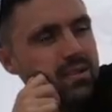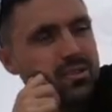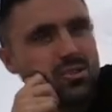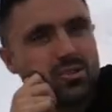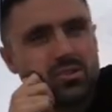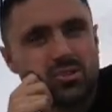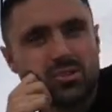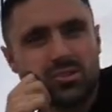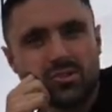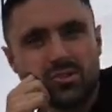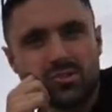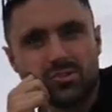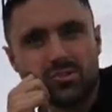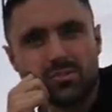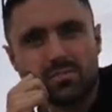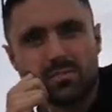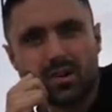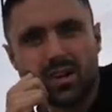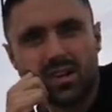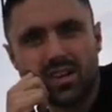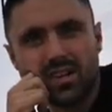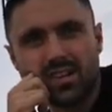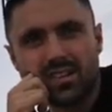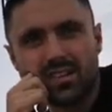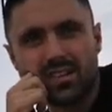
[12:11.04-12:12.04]
Huge
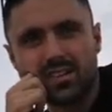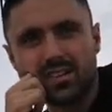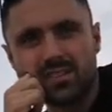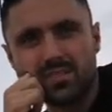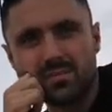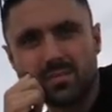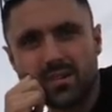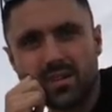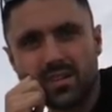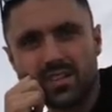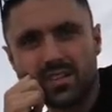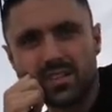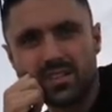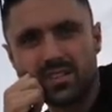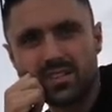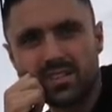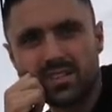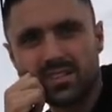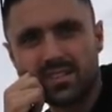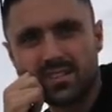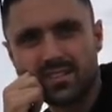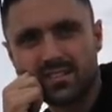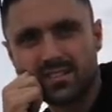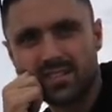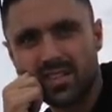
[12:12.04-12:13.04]
money in this
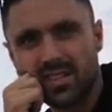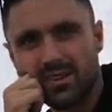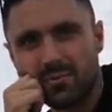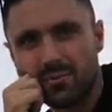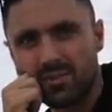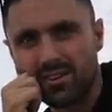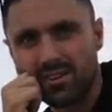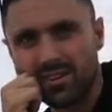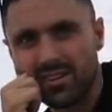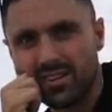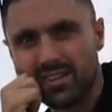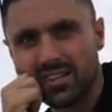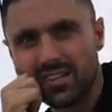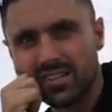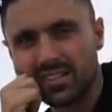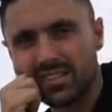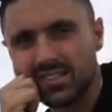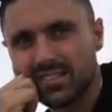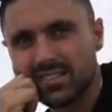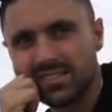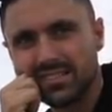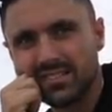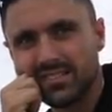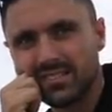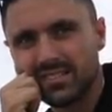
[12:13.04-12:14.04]
place, so they wouldn't like
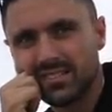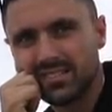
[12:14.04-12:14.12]
it